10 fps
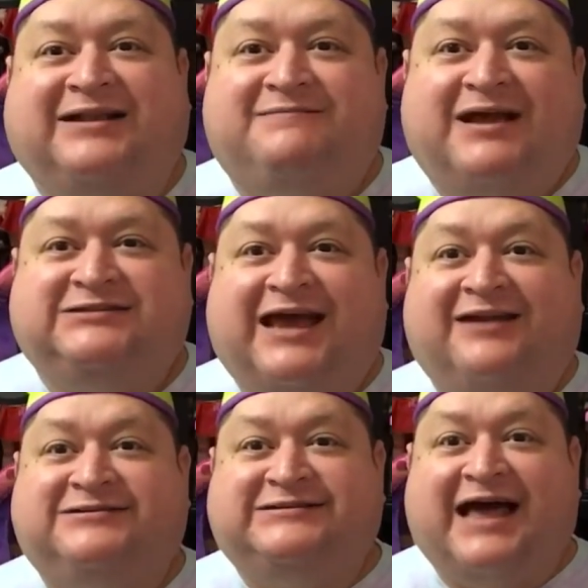to my
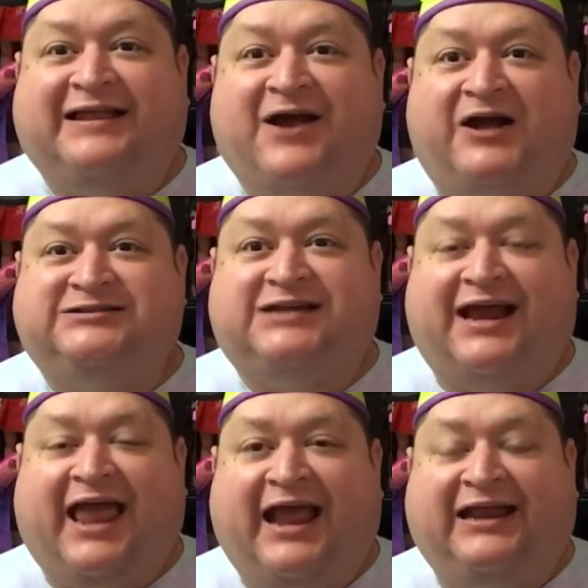channel, Sally
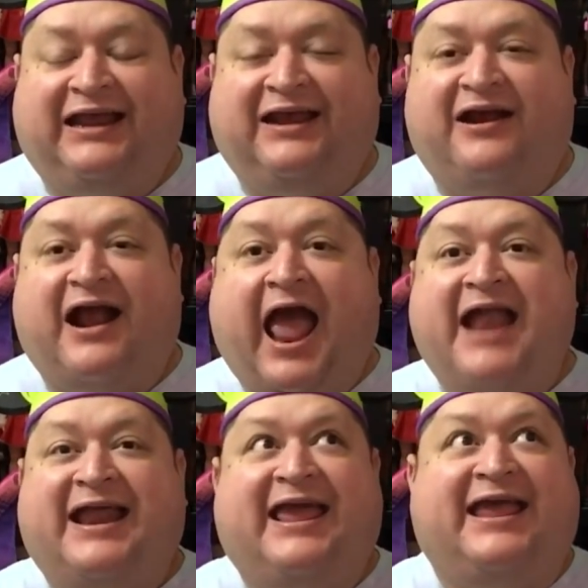Hartscheck 80 here,
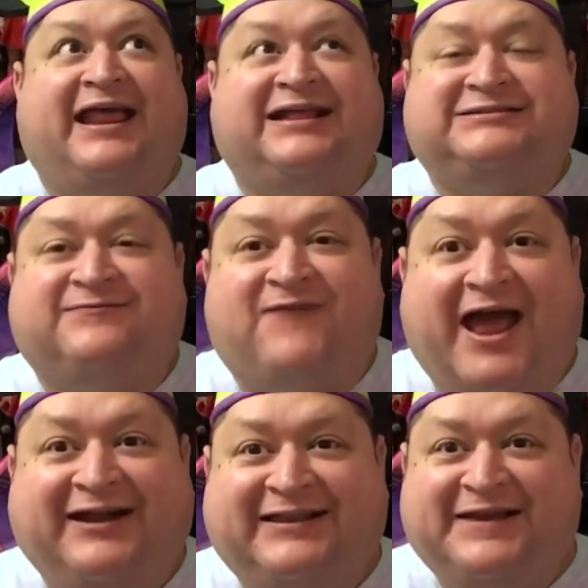and it is
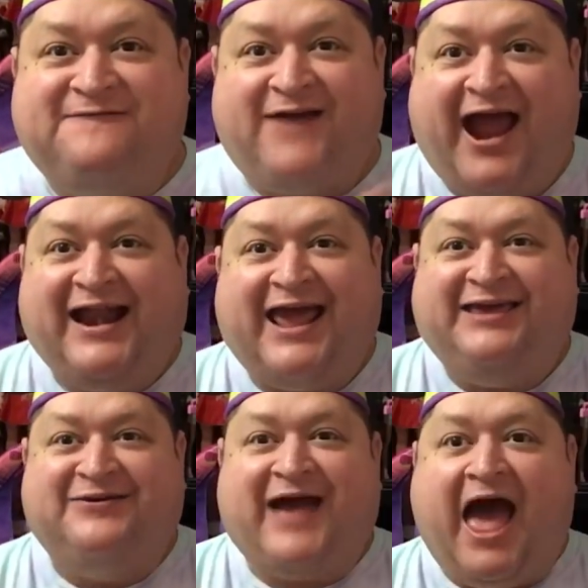finally Friday,
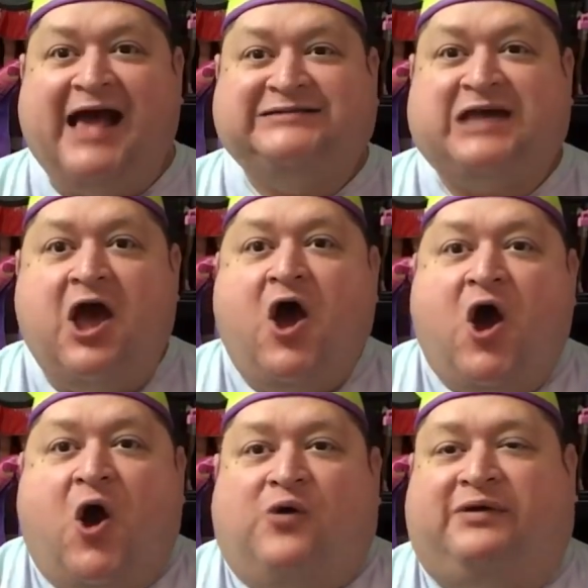you guys.
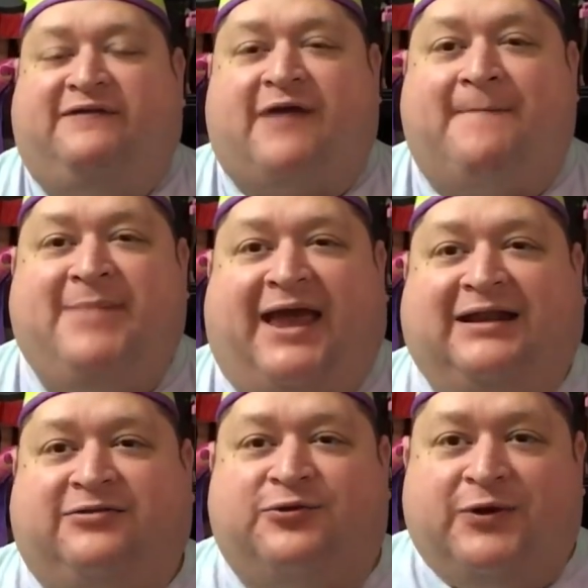We've made
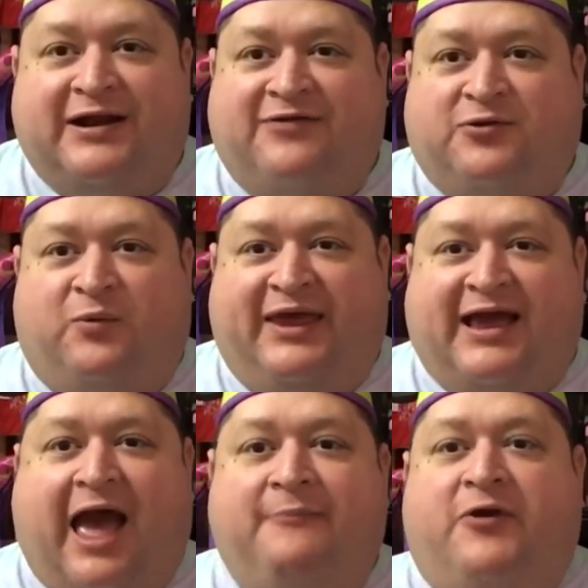it through another
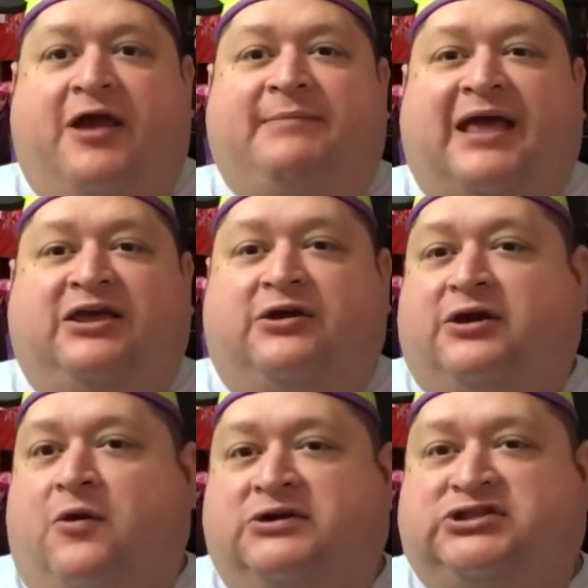week. I'm wearing my
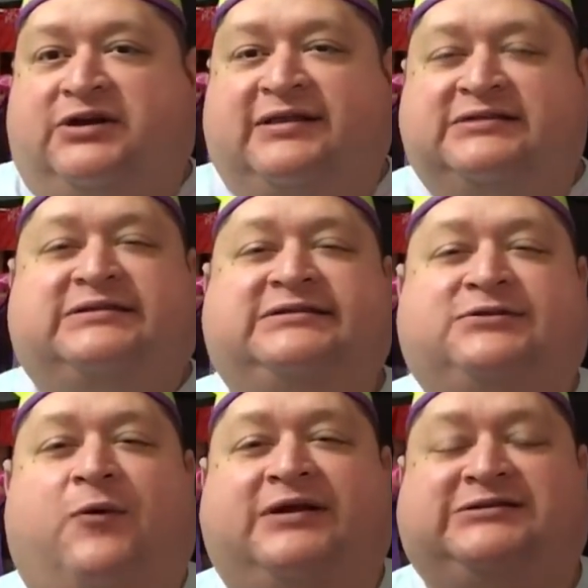unicorn shirt. This is
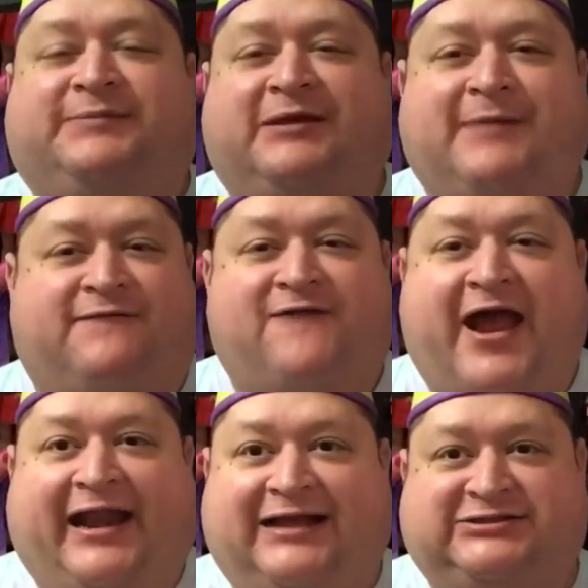going to be my
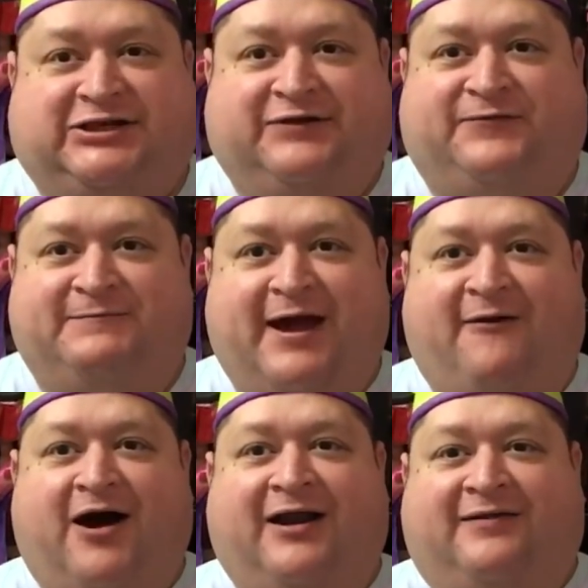Friday shirt from now
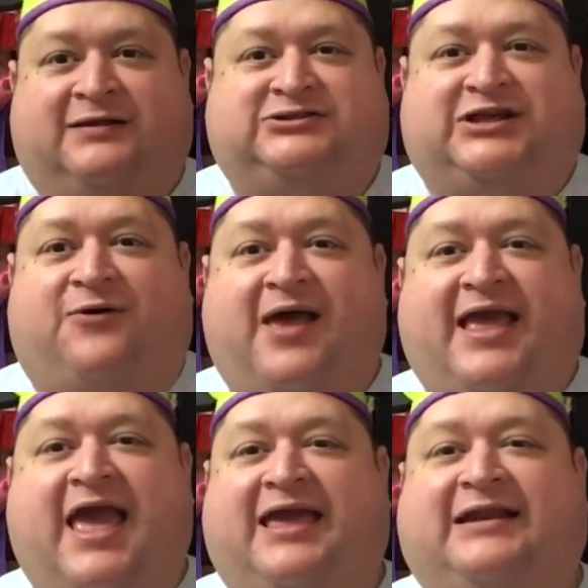on the show. I
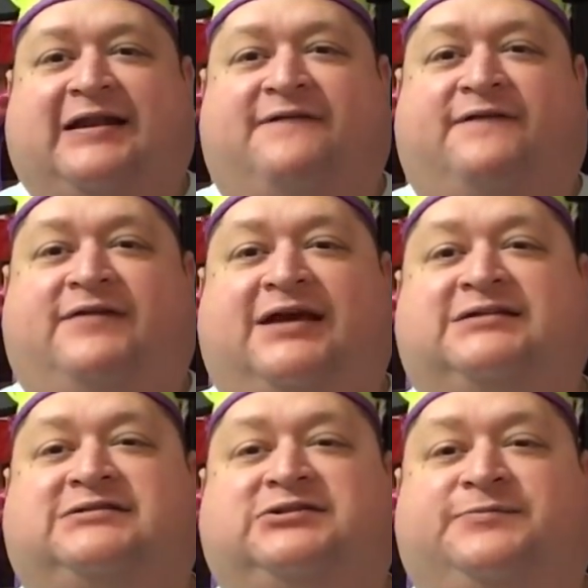can't get enough of it.
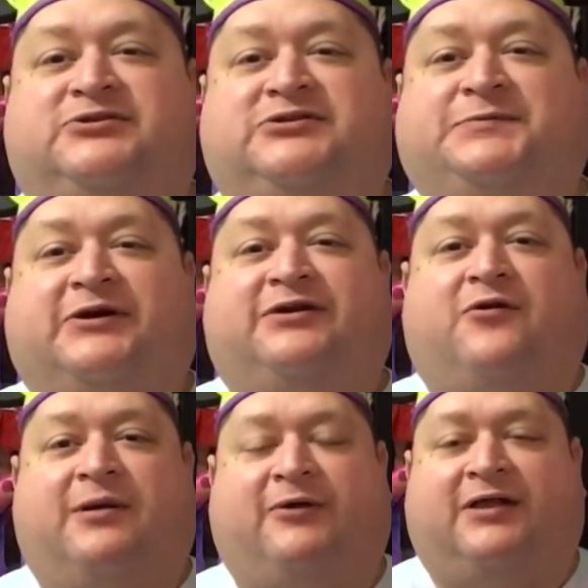It's super, super
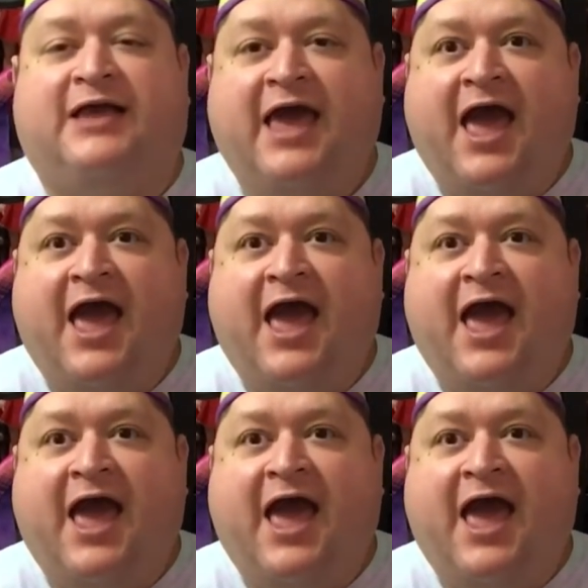adorable.